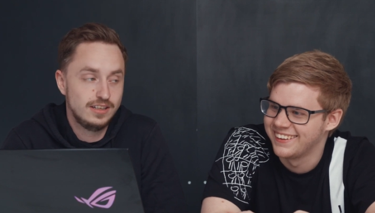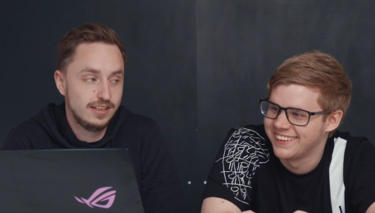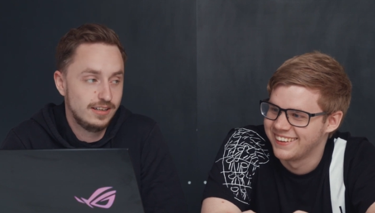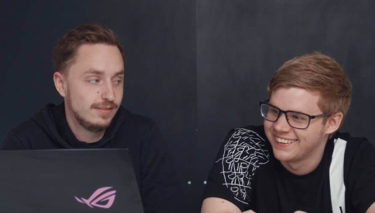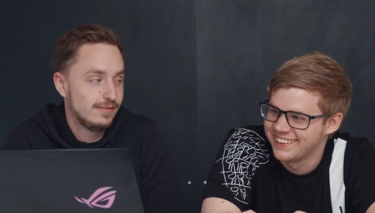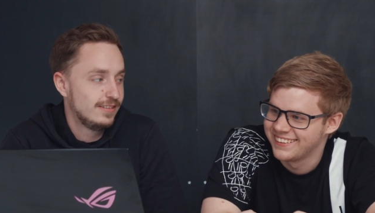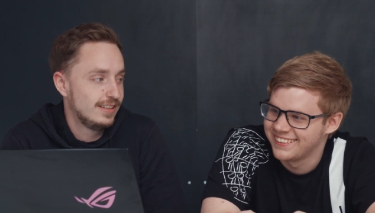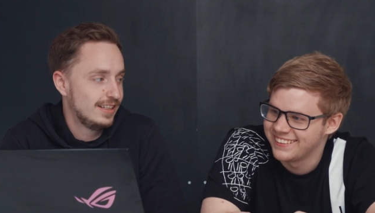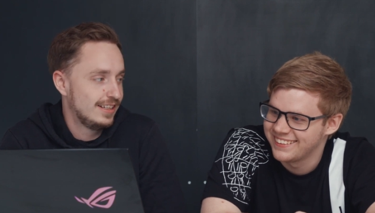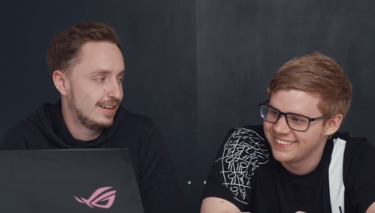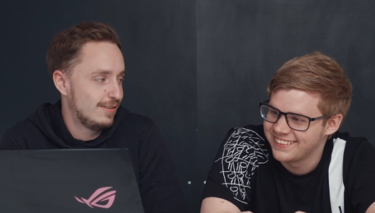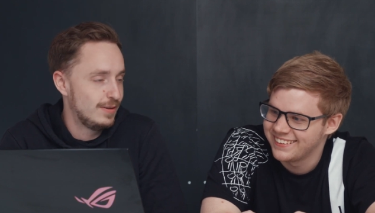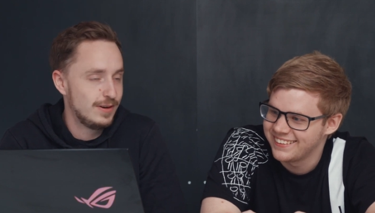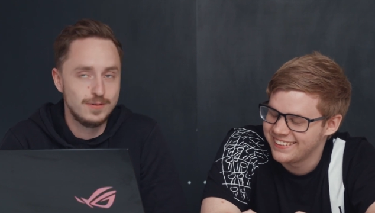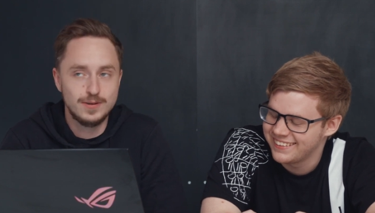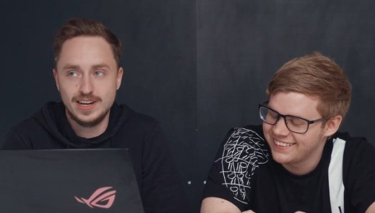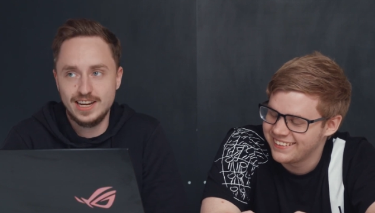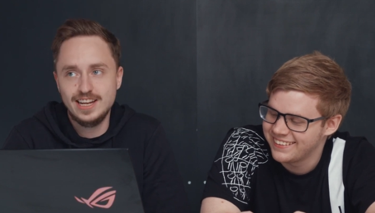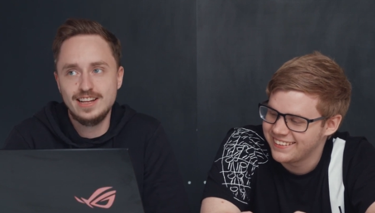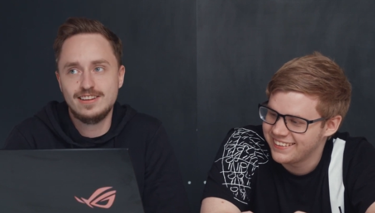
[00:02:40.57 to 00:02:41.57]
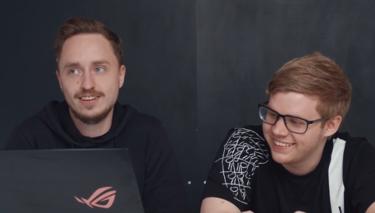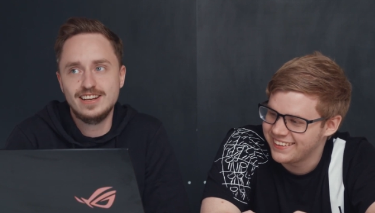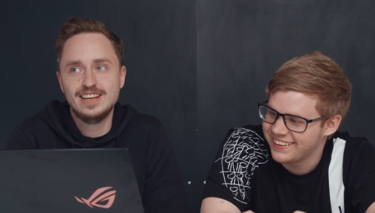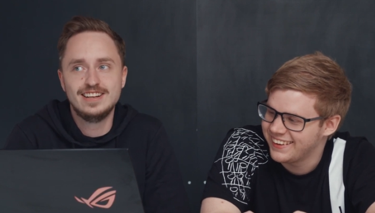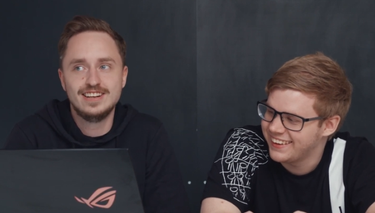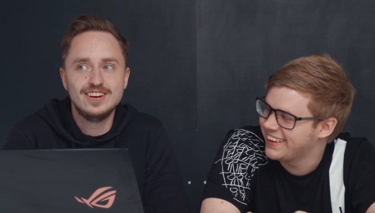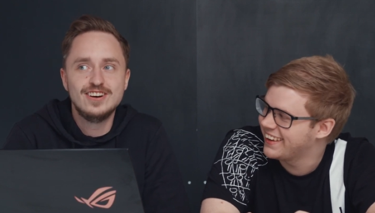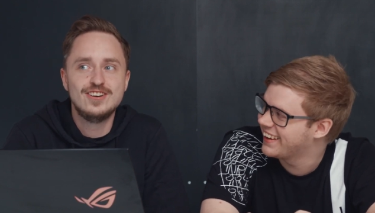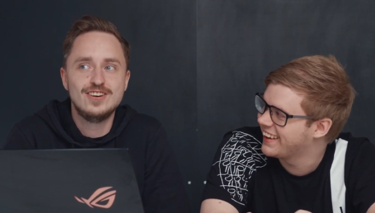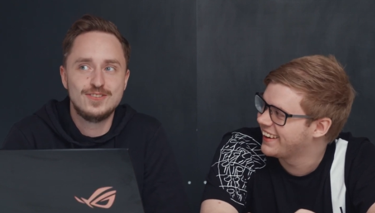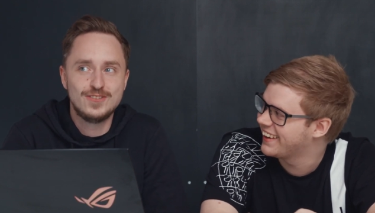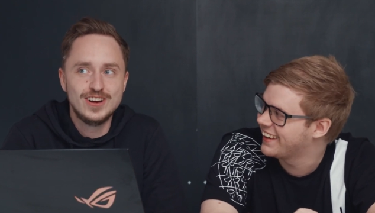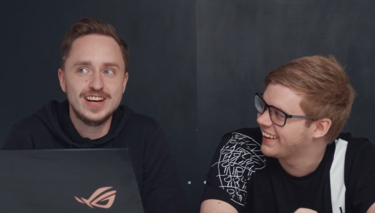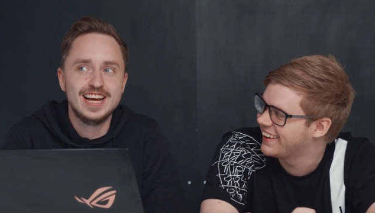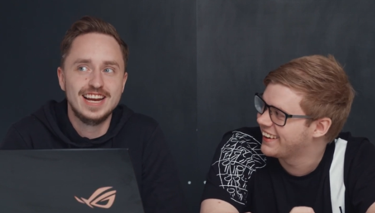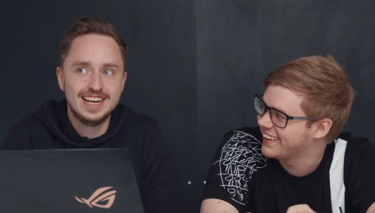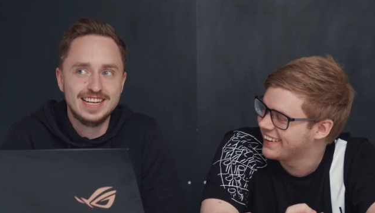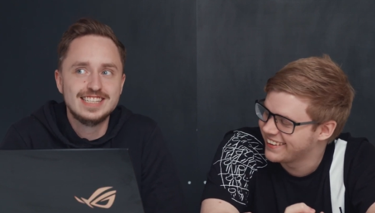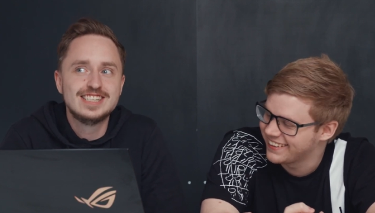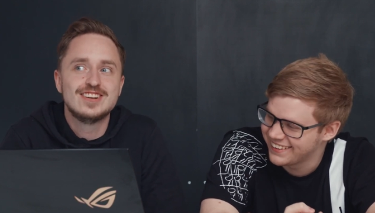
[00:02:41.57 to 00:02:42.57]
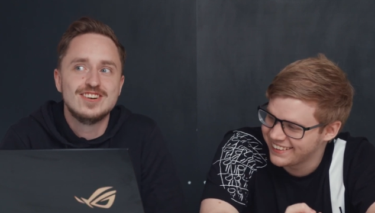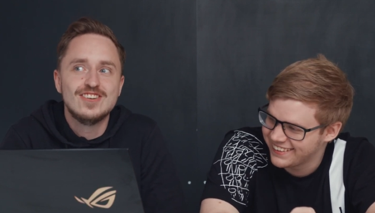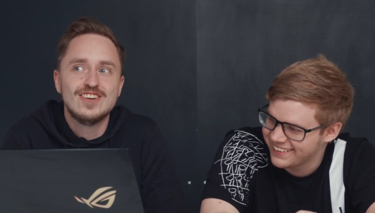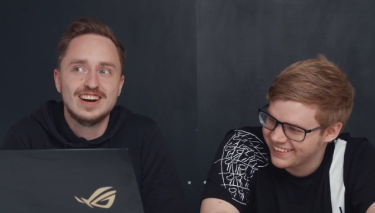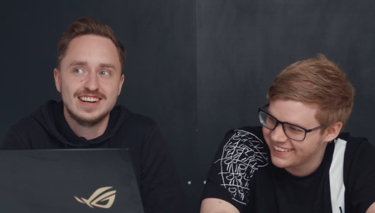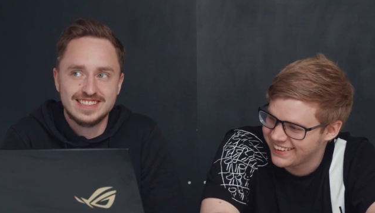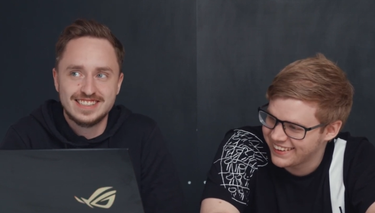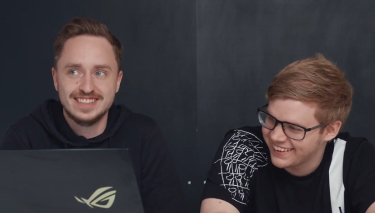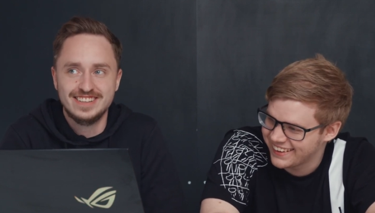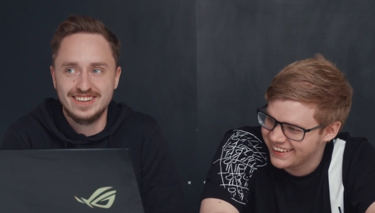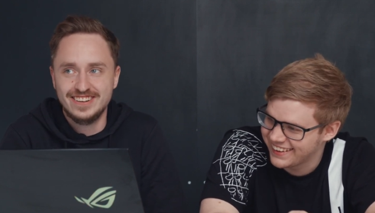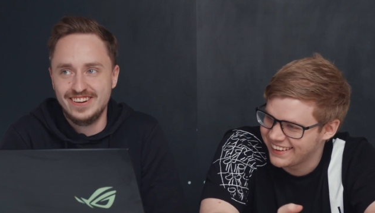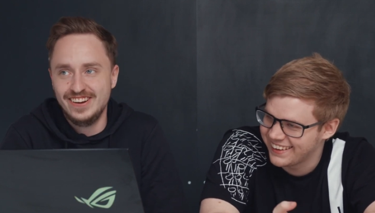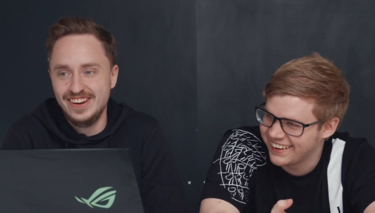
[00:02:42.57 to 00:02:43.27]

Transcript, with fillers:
Speaker 1: yeah. I mean, we need to know if we're getting scores, you know?